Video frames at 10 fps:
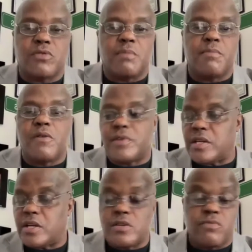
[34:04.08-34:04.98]
with him over the
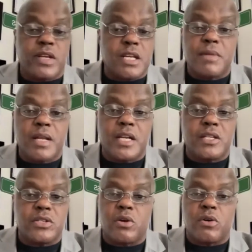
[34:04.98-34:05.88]
years and written him
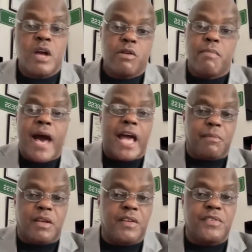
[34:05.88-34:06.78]
letters, remind
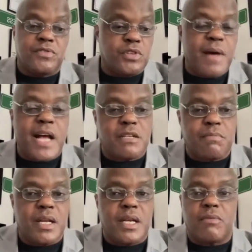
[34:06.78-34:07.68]
him of his
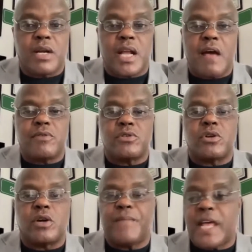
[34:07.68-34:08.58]
responsibility and what have you.
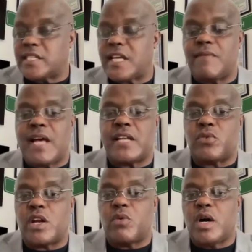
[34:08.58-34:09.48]
So at
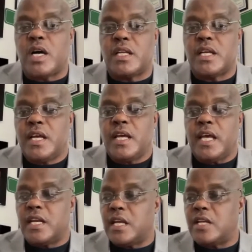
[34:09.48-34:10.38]
21
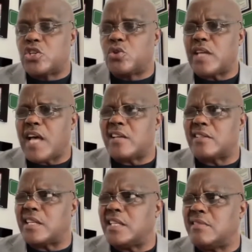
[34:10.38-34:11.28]
in
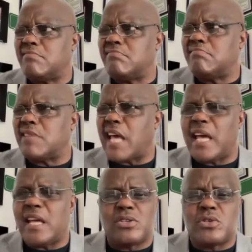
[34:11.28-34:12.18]

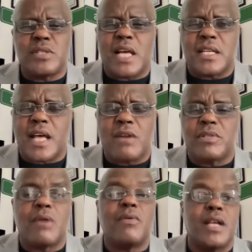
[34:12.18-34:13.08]
2008 or 2009,
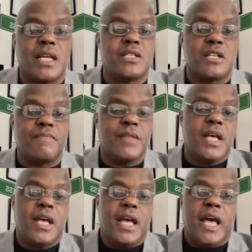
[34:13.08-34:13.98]
they released him,
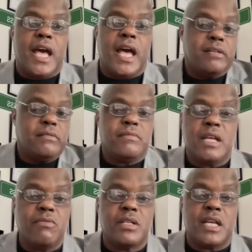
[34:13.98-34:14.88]
and
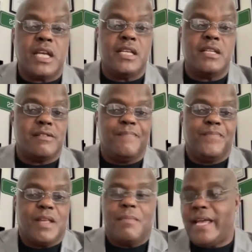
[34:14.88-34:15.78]

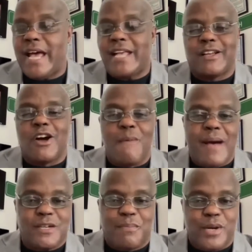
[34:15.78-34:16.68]
he hasn't gone
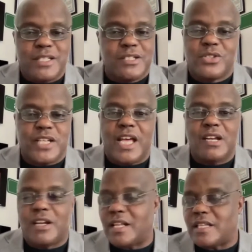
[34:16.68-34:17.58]
back to prison or
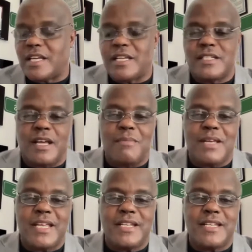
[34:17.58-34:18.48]
jail or anything. I mean,
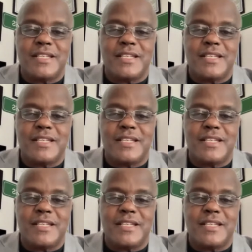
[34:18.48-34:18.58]
he